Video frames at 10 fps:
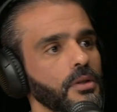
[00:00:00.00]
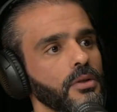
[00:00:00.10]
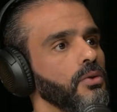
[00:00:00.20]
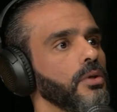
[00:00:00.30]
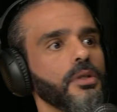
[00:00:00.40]

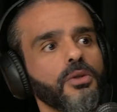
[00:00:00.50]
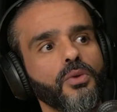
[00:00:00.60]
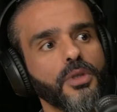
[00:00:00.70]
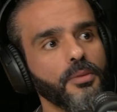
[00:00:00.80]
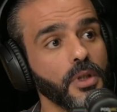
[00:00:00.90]
Go run and do
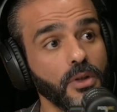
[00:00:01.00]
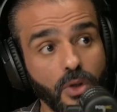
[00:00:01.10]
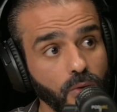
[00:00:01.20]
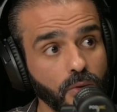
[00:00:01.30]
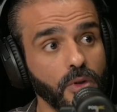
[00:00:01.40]
something.
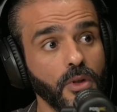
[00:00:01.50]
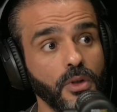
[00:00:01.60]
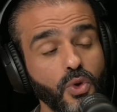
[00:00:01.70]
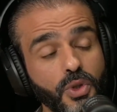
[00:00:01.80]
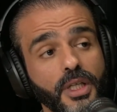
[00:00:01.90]
No.
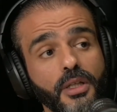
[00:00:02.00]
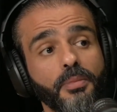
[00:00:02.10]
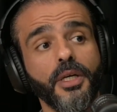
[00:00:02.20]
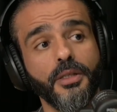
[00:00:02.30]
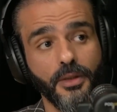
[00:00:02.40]
You set the
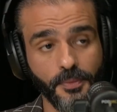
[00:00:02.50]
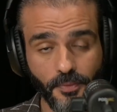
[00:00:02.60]
pace.